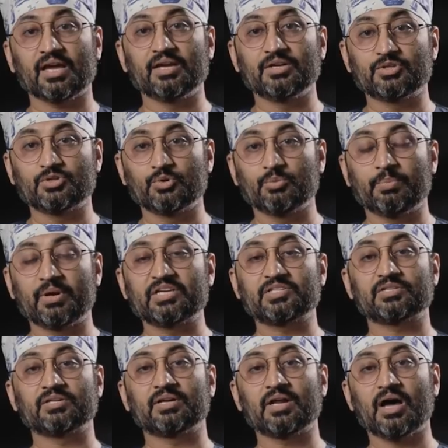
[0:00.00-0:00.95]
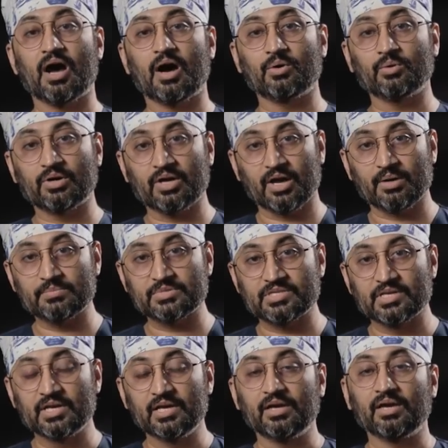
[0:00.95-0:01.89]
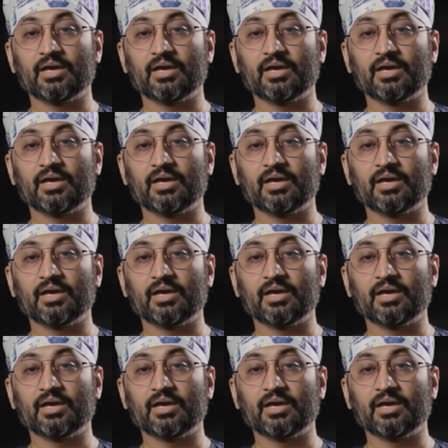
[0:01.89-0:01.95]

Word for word: into patient outcomes